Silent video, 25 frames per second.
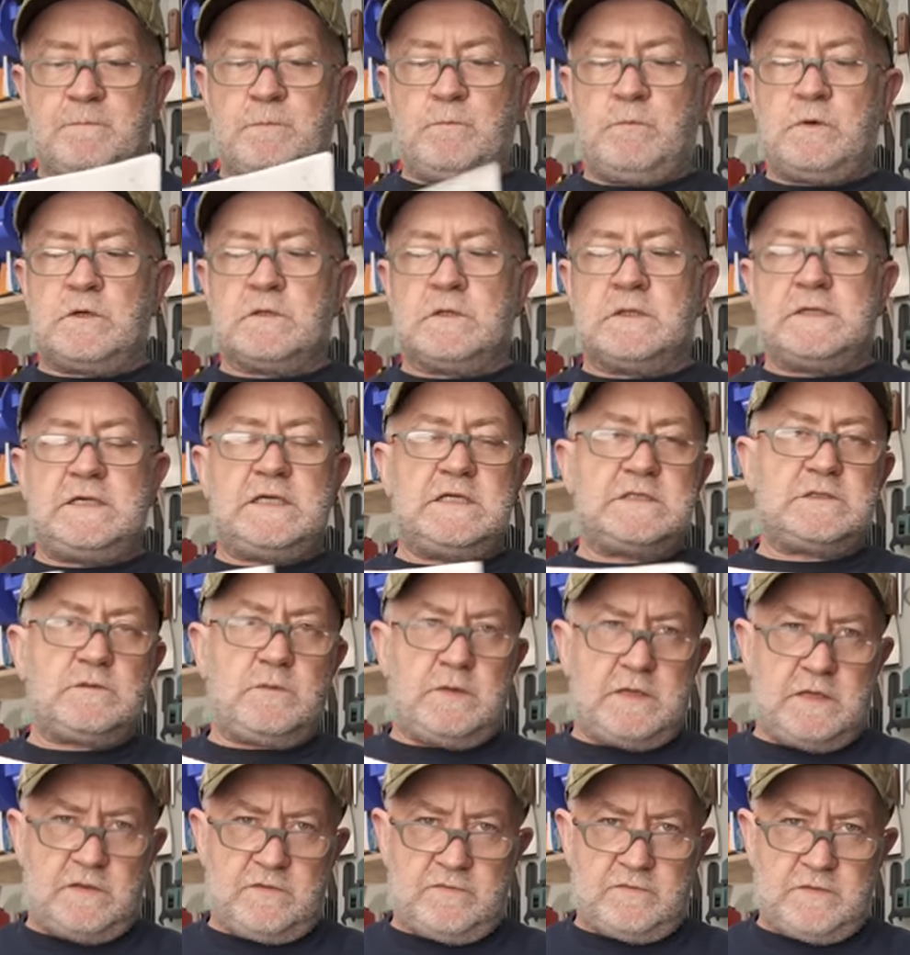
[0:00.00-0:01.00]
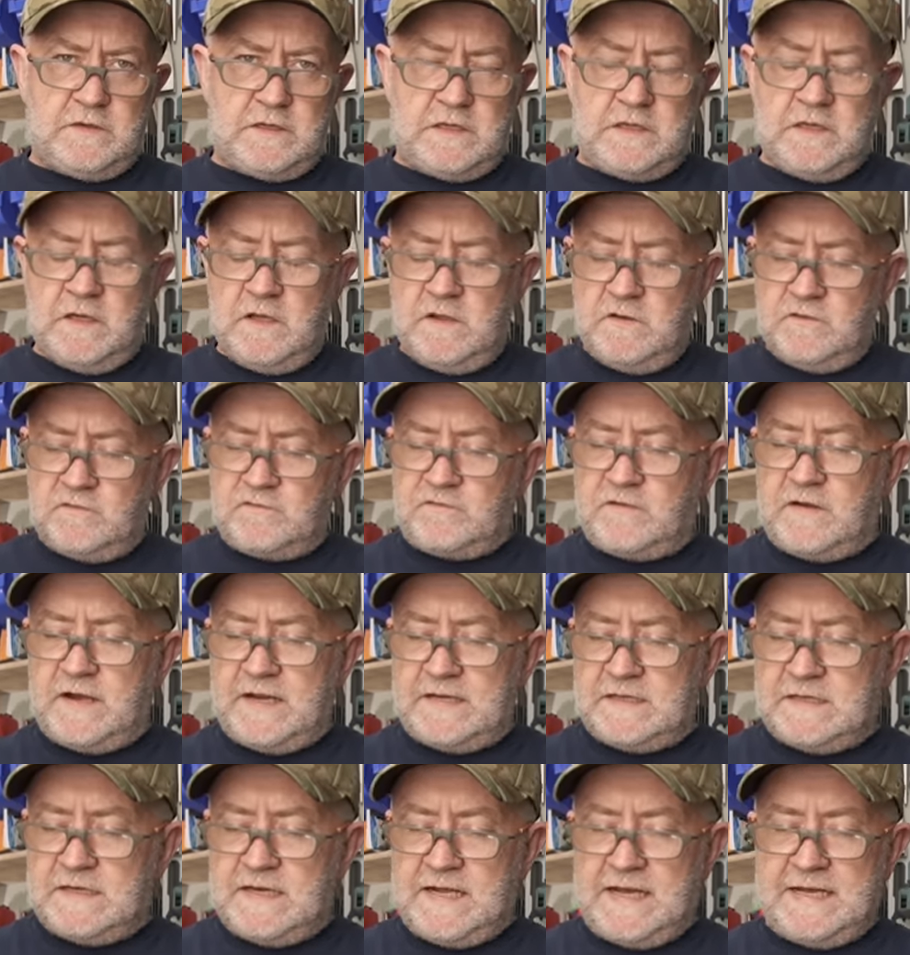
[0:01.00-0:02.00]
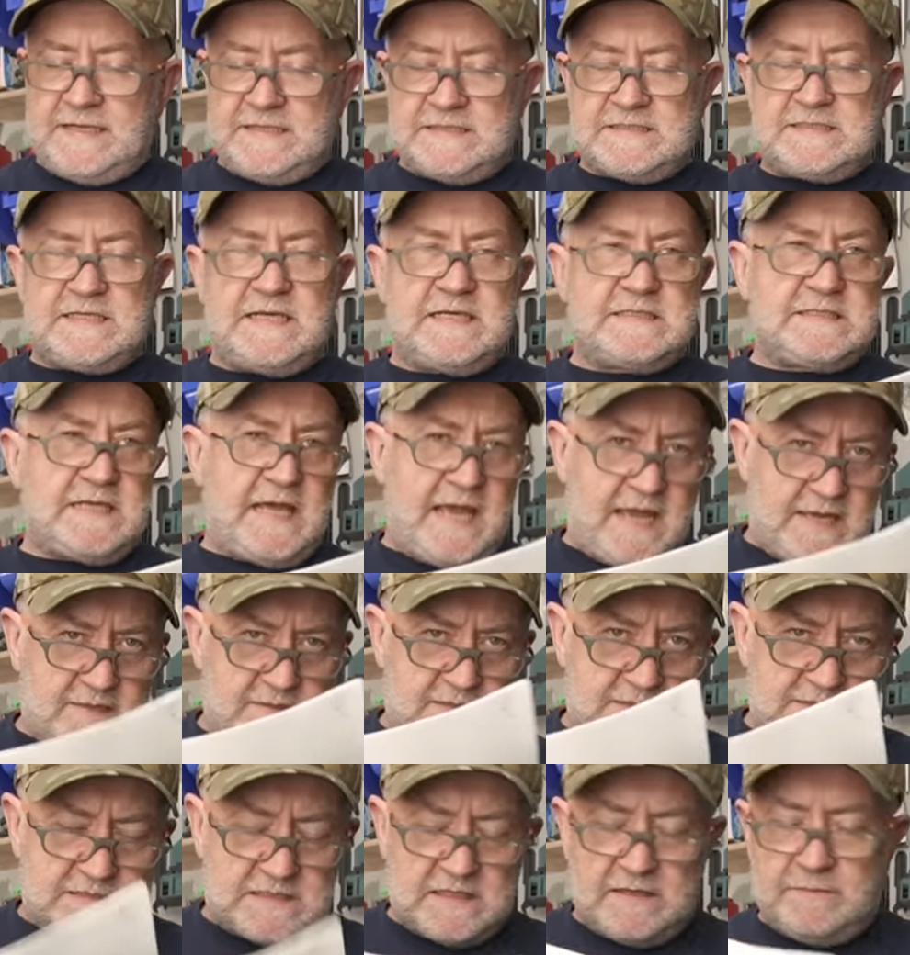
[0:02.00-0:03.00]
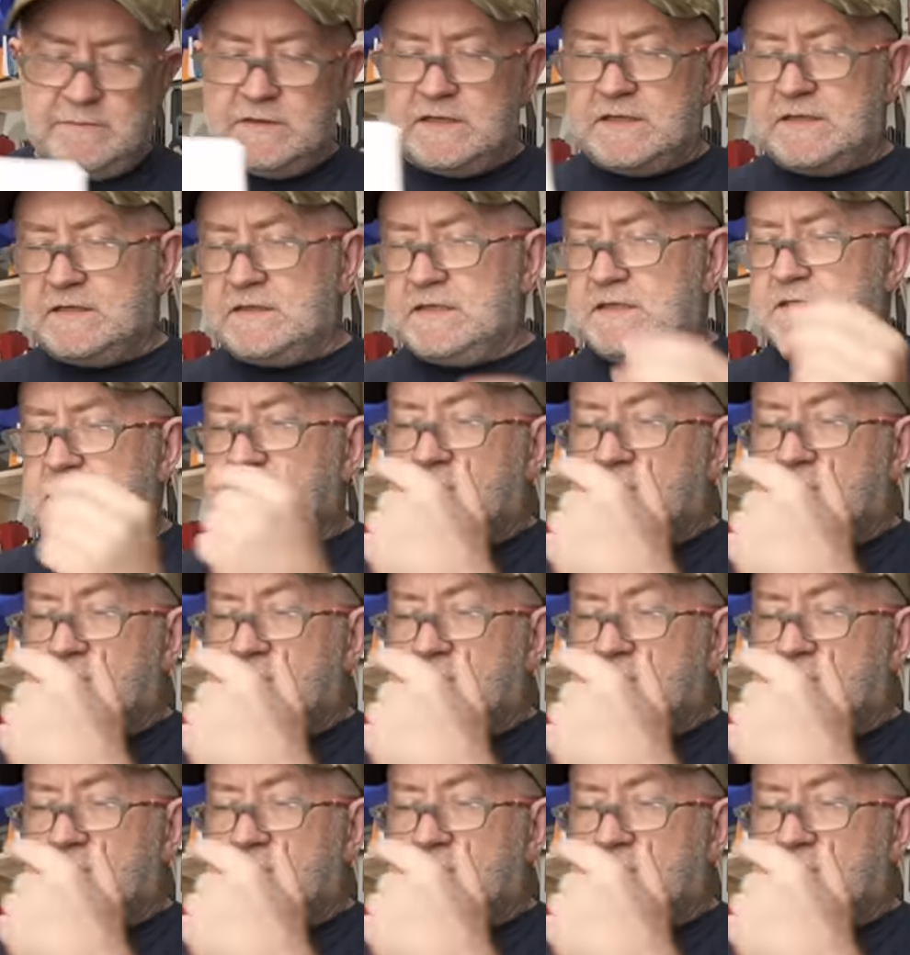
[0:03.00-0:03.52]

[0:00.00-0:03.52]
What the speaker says: model year 23, Triton and ASX, and this limited